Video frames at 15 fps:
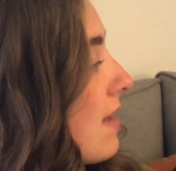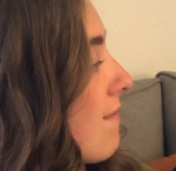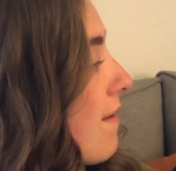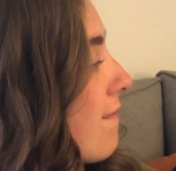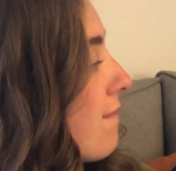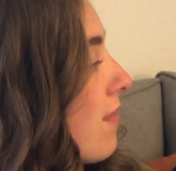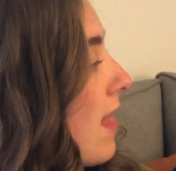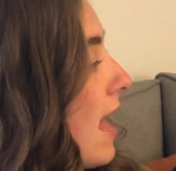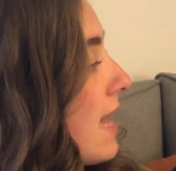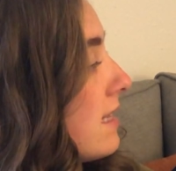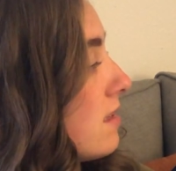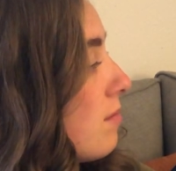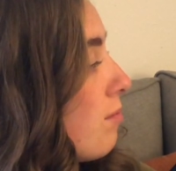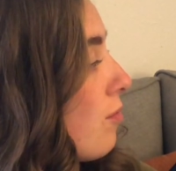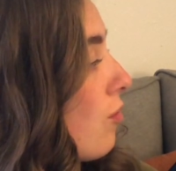have a
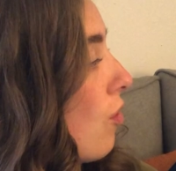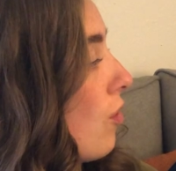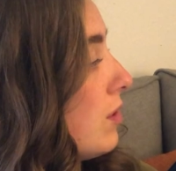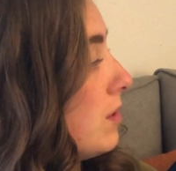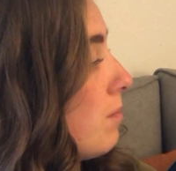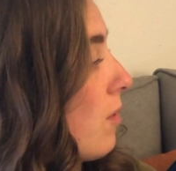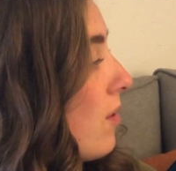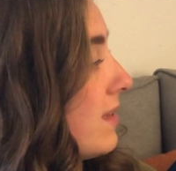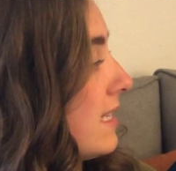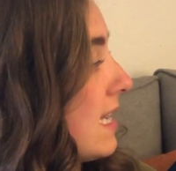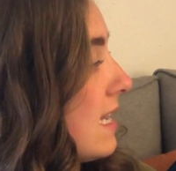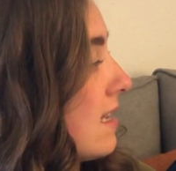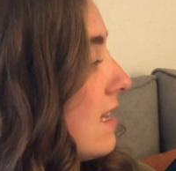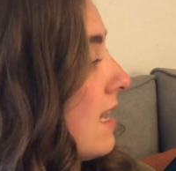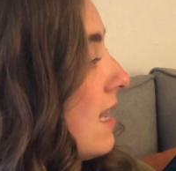flat, broad
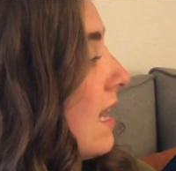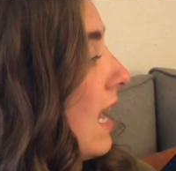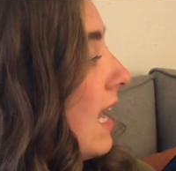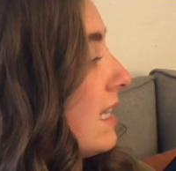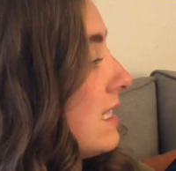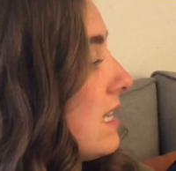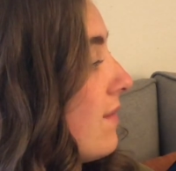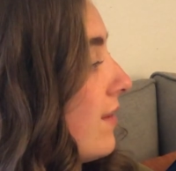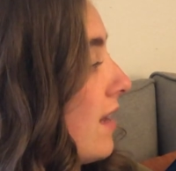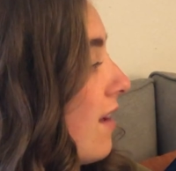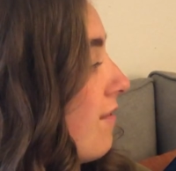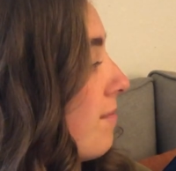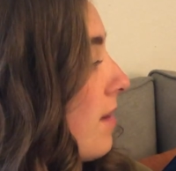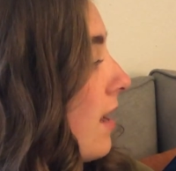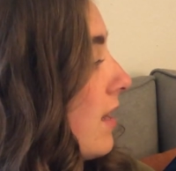body and even
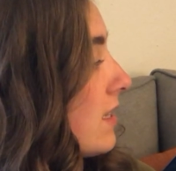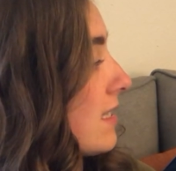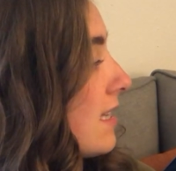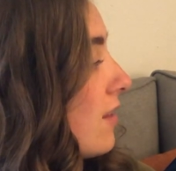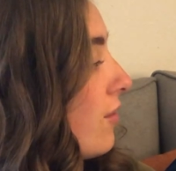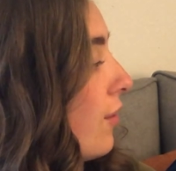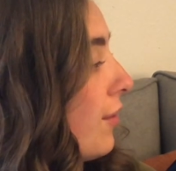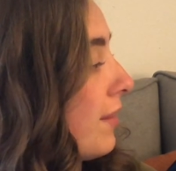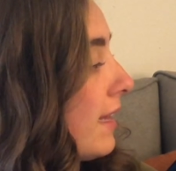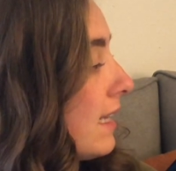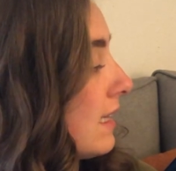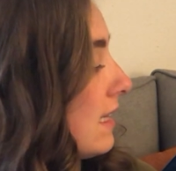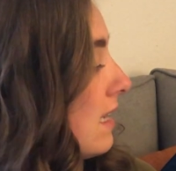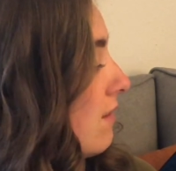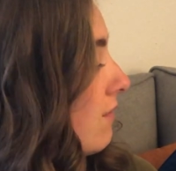have marks that look
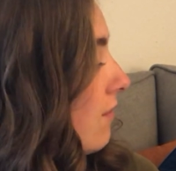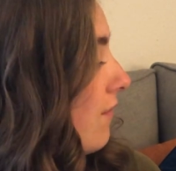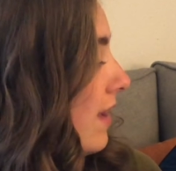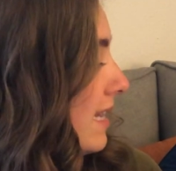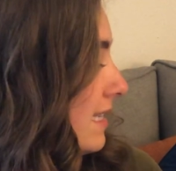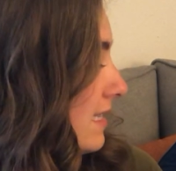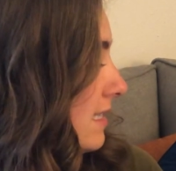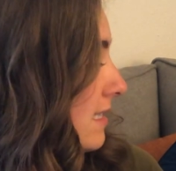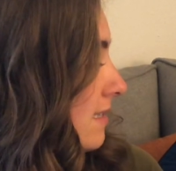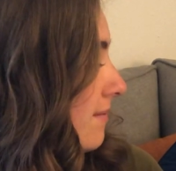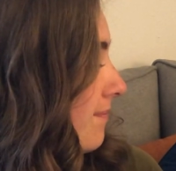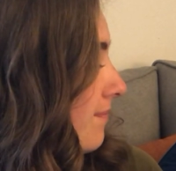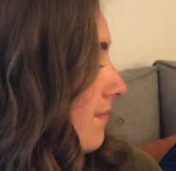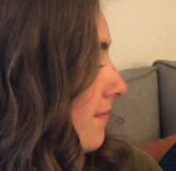like leaf veins.